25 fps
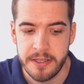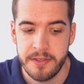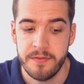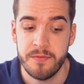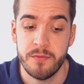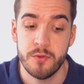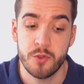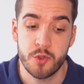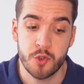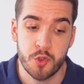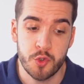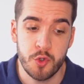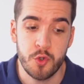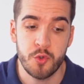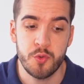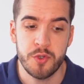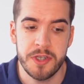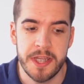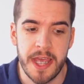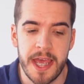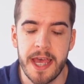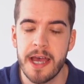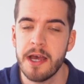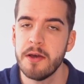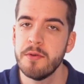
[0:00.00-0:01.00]
if you scroll
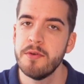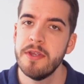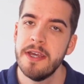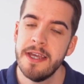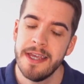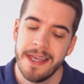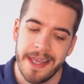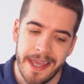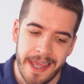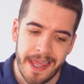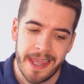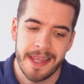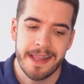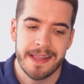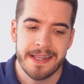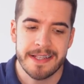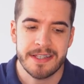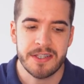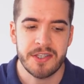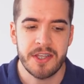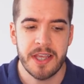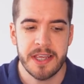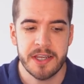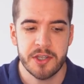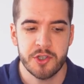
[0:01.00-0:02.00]
down in
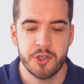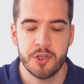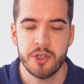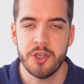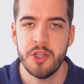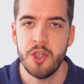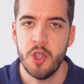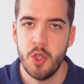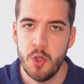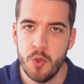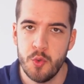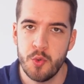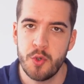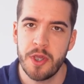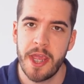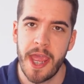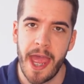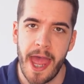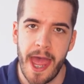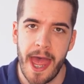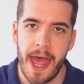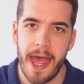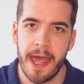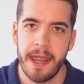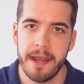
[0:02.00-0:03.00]
this section, you
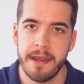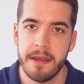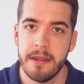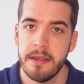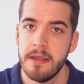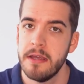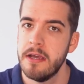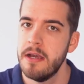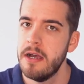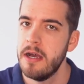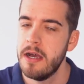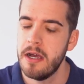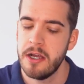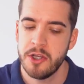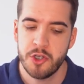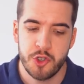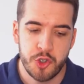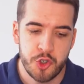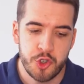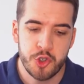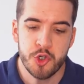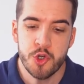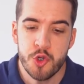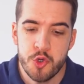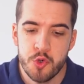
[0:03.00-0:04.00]
can
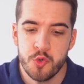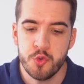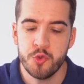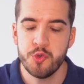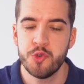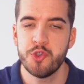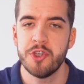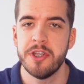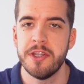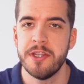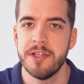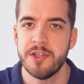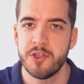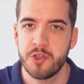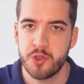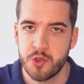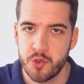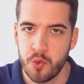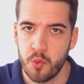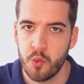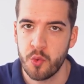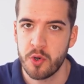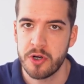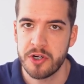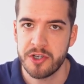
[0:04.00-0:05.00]
choose the
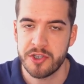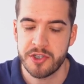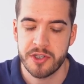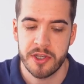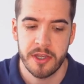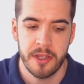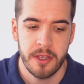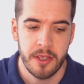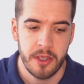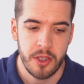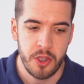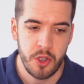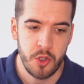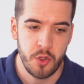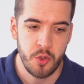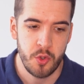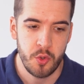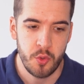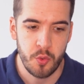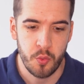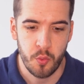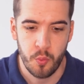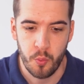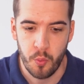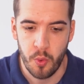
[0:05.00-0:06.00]
source
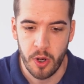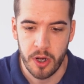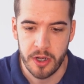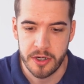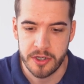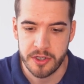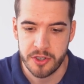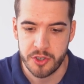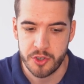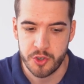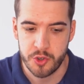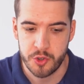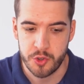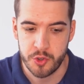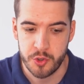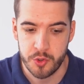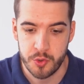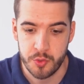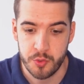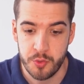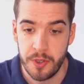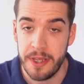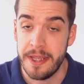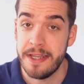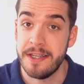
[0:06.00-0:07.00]
you want
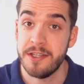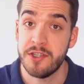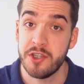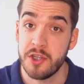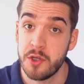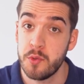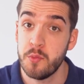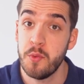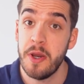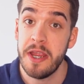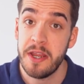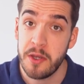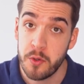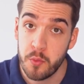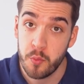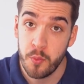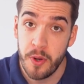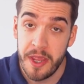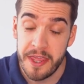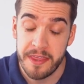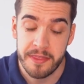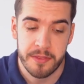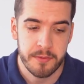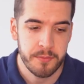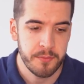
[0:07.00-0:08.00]
to integrate
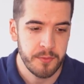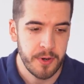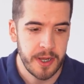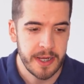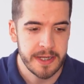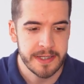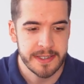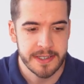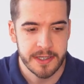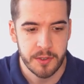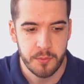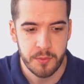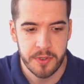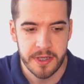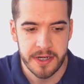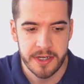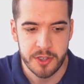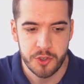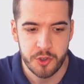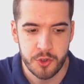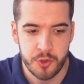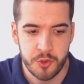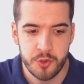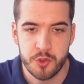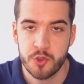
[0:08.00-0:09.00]
with, right? So we're going
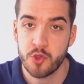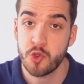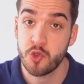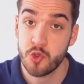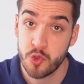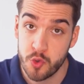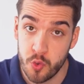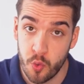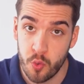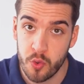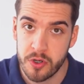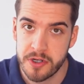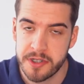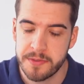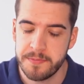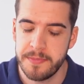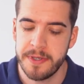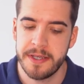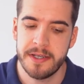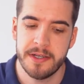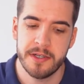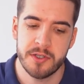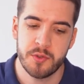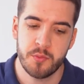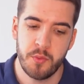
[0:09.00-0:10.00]
to choose a source
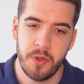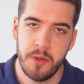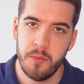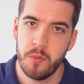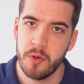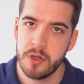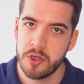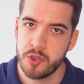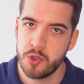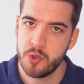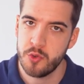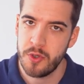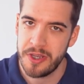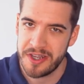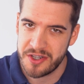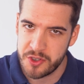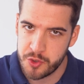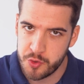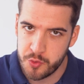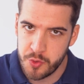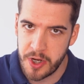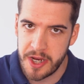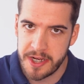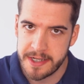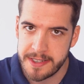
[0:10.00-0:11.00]
because we want to
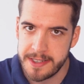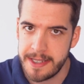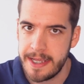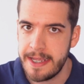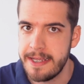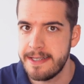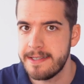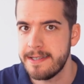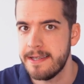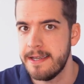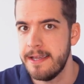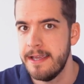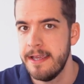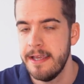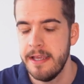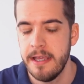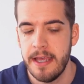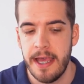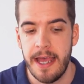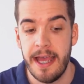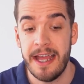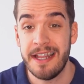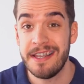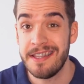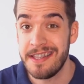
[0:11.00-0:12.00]
extract data,
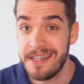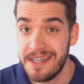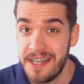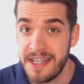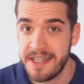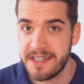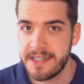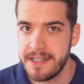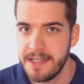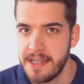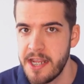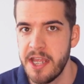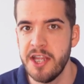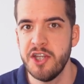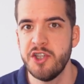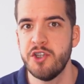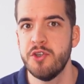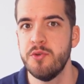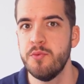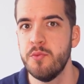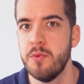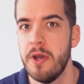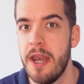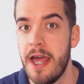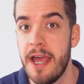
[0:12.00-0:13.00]
and the
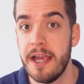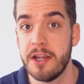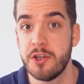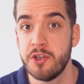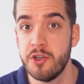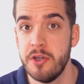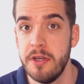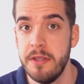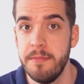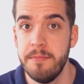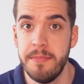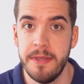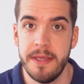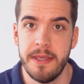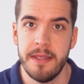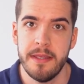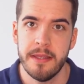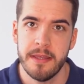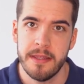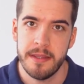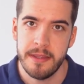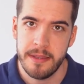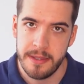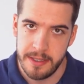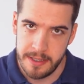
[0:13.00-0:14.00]
destination will actually be
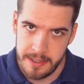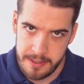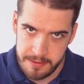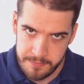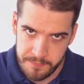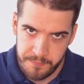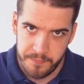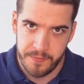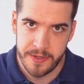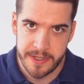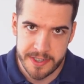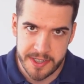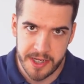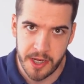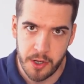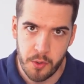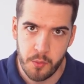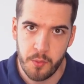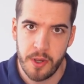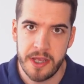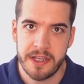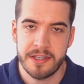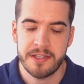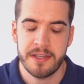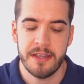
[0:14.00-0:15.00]
the
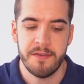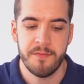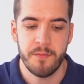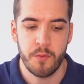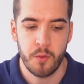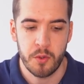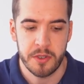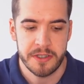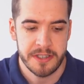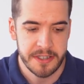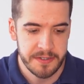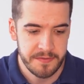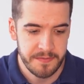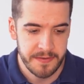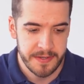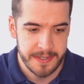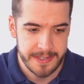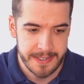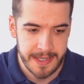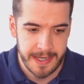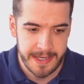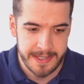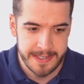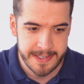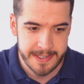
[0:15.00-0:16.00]
FintechOS Evolutive
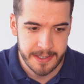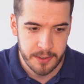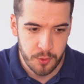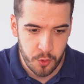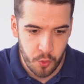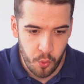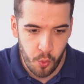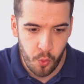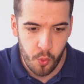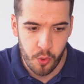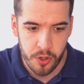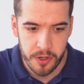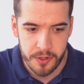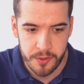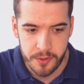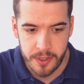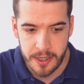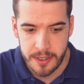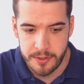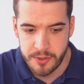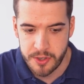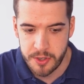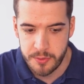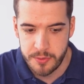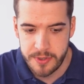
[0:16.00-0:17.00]
Data Core.
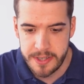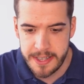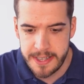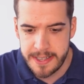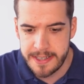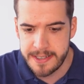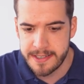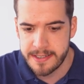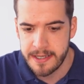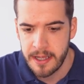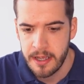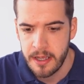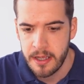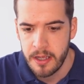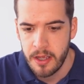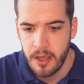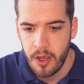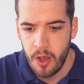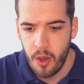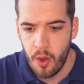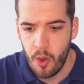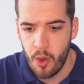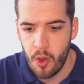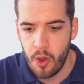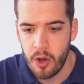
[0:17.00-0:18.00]
Okay, so these
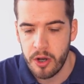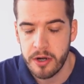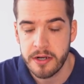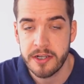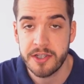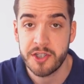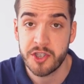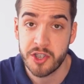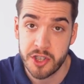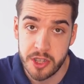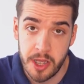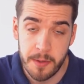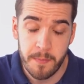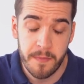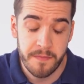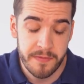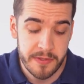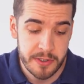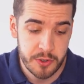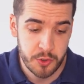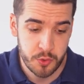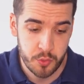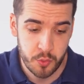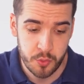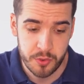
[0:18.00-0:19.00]
are some of
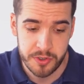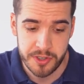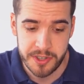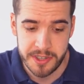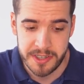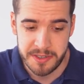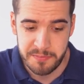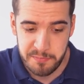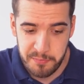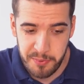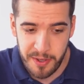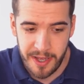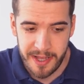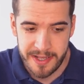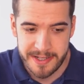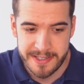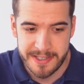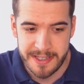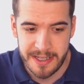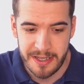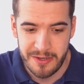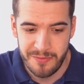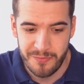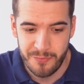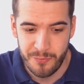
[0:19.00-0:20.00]
the sources,
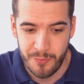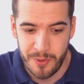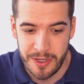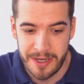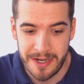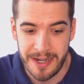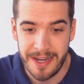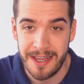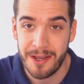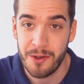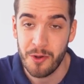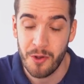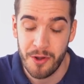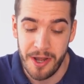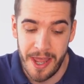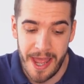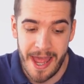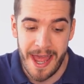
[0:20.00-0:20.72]
but if we click on